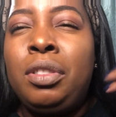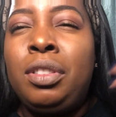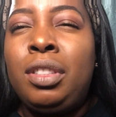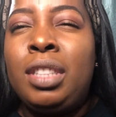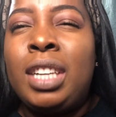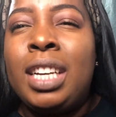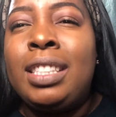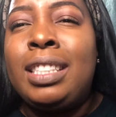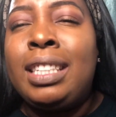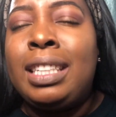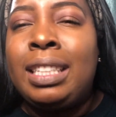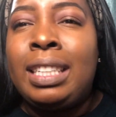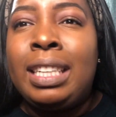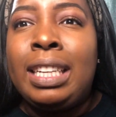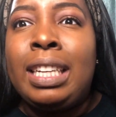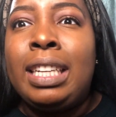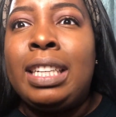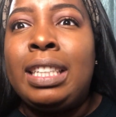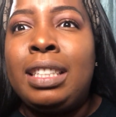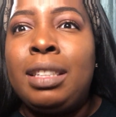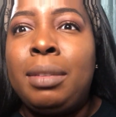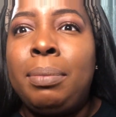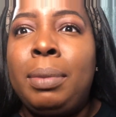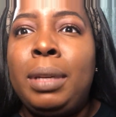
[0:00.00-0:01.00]
doesn't
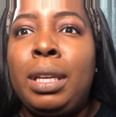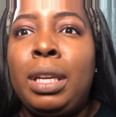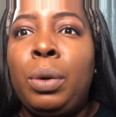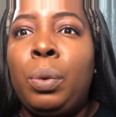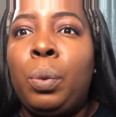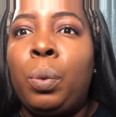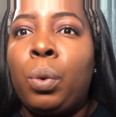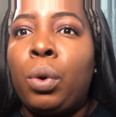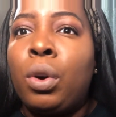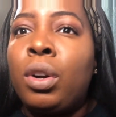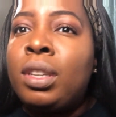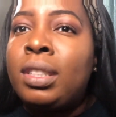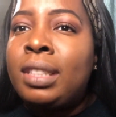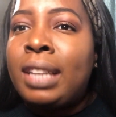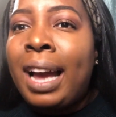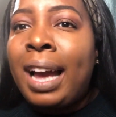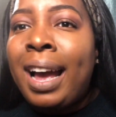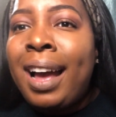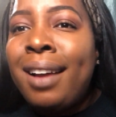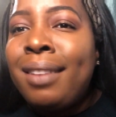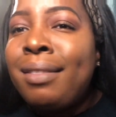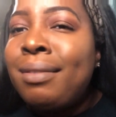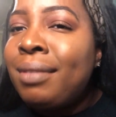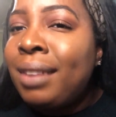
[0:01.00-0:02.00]
need to be worked
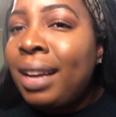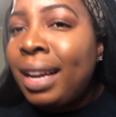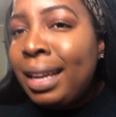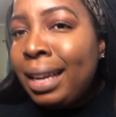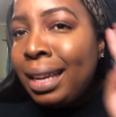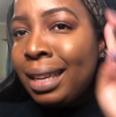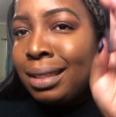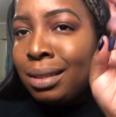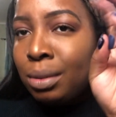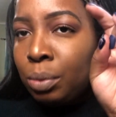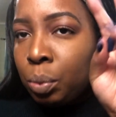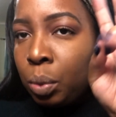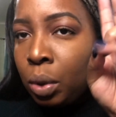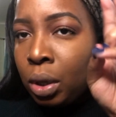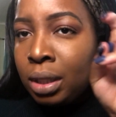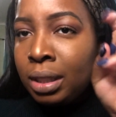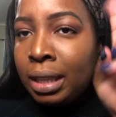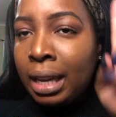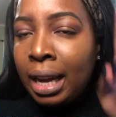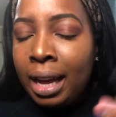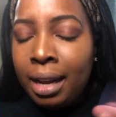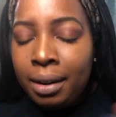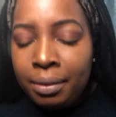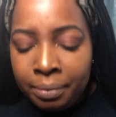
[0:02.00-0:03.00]
at, I guess, worked
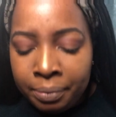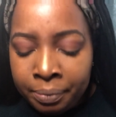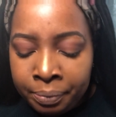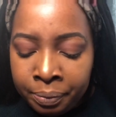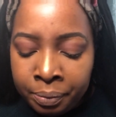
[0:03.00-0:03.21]
at.